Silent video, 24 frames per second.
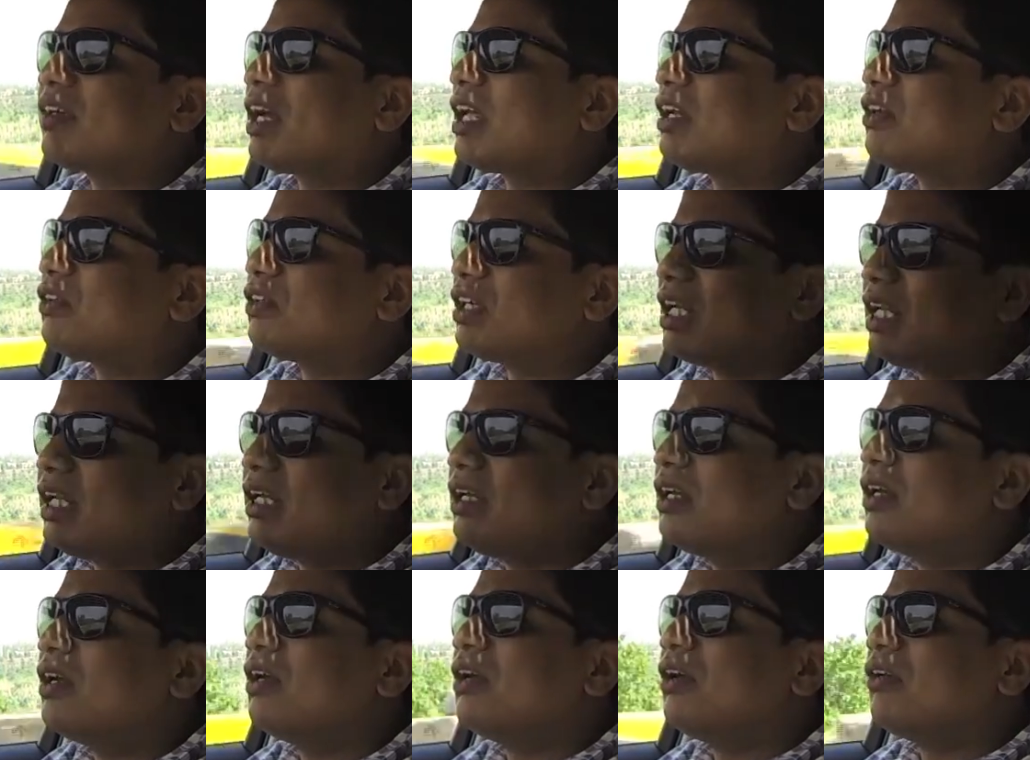and really
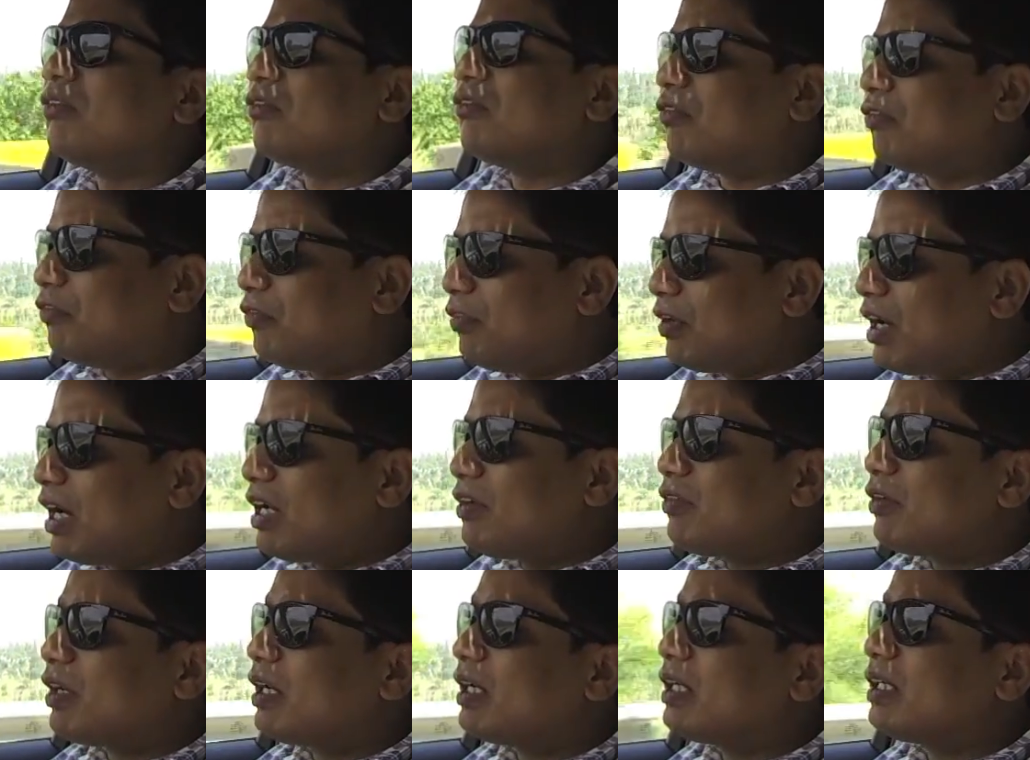
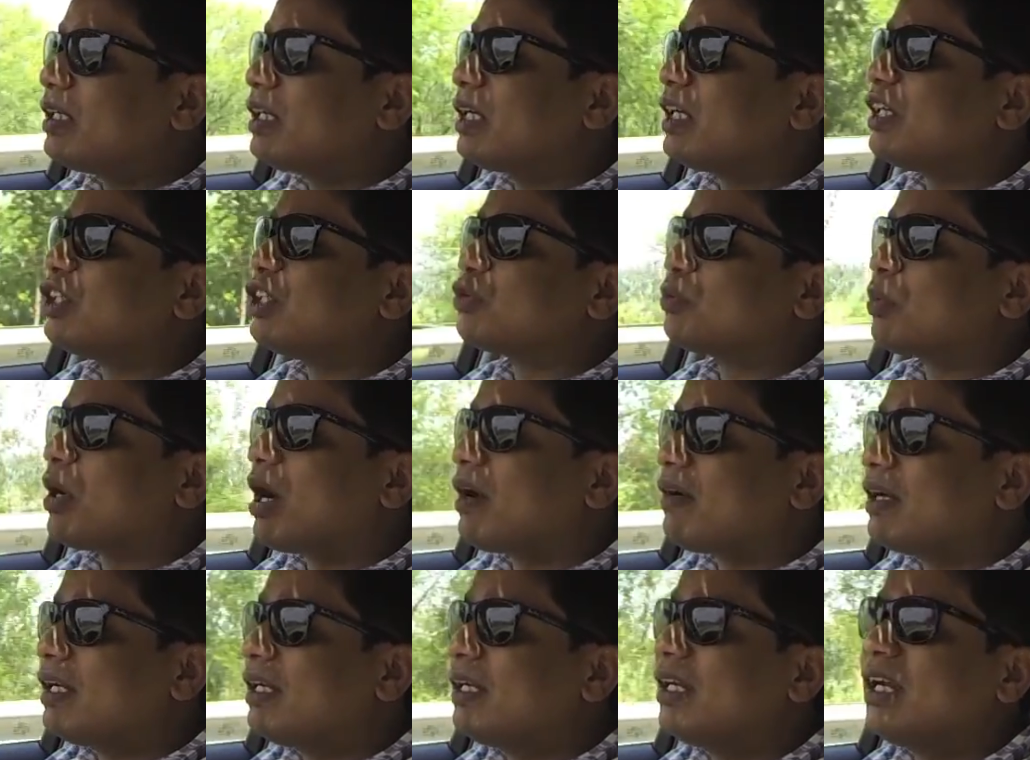very
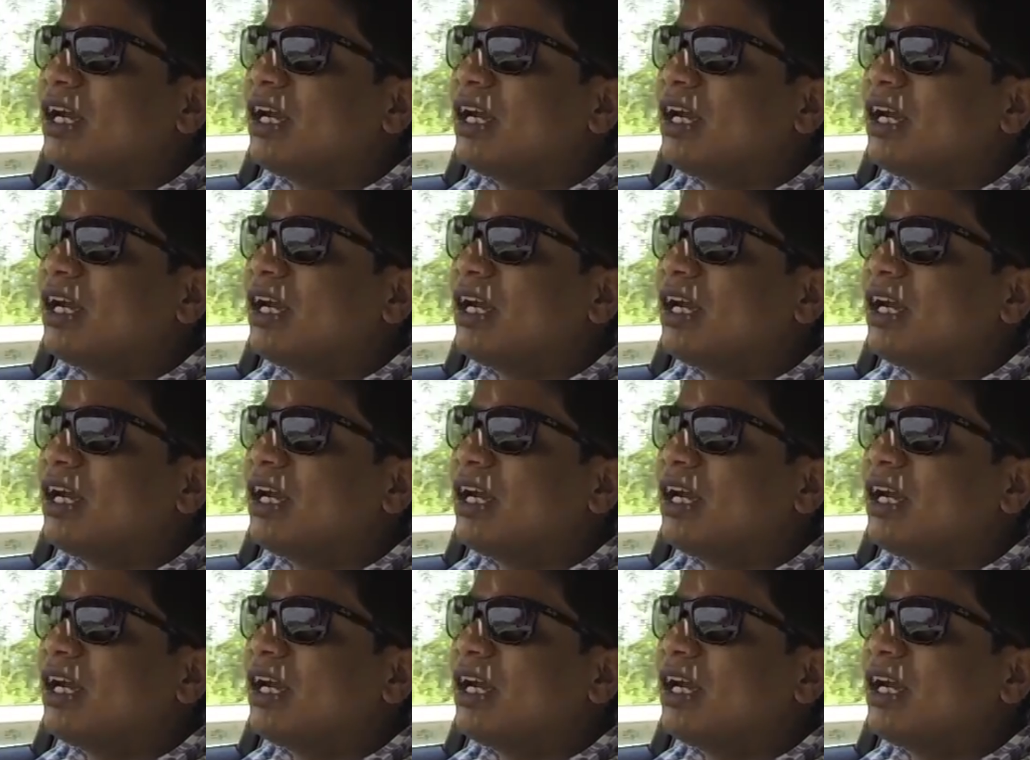inspiring.